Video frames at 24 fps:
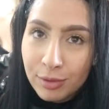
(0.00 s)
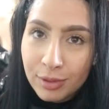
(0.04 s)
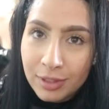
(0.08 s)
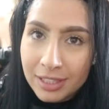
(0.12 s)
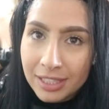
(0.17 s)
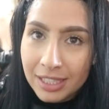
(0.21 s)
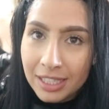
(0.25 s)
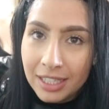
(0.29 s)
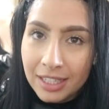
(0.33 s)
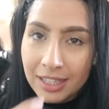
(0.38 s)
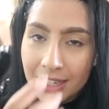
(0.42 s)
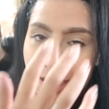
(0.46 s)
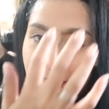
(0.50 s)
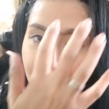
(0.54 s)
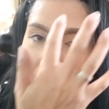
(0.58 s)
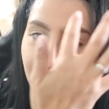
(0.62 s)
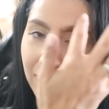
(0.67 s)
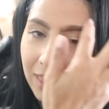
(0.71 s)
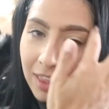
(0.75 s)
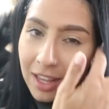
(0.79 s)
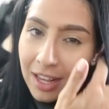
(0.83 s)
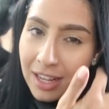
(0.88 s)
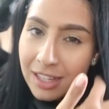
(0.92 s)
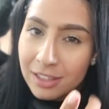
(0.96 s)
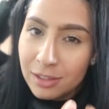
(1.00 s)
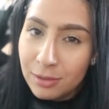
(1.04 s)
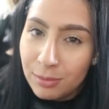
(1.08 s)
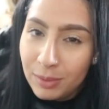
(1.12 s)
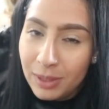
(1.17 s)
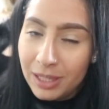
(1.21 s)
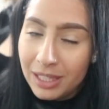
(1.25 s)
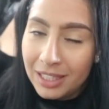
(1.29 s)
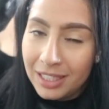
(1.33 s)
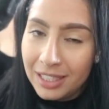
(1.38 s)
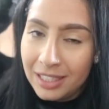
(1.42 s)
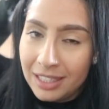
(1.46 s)
routine and everything, it's
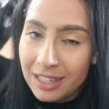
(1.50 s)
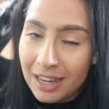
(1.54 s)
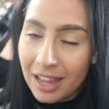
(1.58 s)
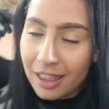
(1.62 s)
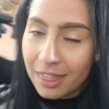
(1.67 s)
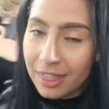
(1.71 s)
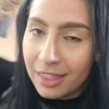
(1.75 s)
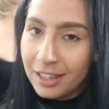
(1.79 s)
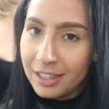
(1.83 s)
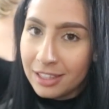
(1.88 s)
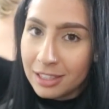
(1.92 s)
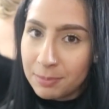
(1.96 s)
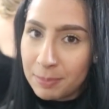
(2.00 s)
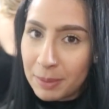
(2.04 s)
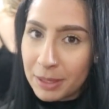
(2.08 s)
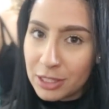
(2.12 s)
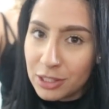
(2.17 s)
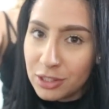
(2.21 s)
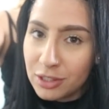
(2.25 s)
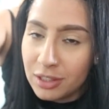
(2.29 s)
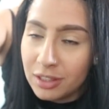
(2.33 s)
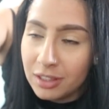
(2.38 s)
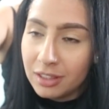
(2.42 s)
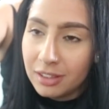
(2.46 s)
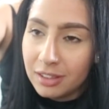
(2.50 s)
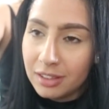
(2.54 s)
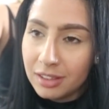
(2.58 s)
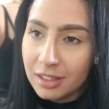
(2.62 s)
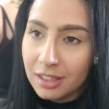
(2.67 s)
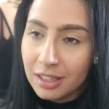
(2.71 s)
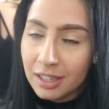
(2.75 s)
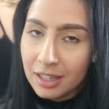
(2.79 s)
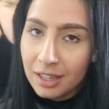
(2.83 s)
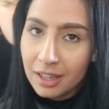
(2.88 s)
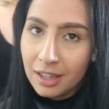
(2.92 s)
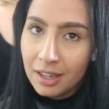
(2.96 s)
really nothing special.
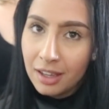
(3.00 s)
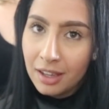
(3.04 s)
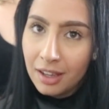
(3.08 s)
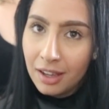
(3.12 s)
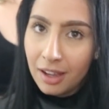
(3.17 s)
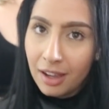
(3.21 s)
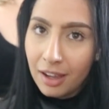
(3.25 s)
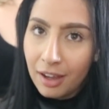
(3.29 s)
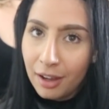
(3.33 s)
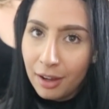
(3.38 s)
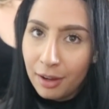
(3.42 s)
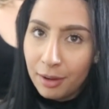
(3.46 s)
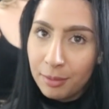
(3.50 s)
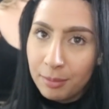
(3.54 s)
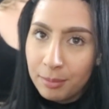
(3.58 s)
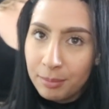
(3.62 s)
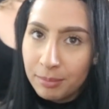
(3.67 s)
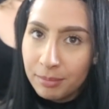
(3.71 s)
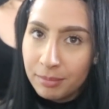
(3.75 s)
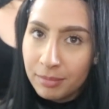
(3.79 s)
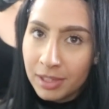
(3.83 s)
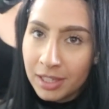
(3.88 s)
Um,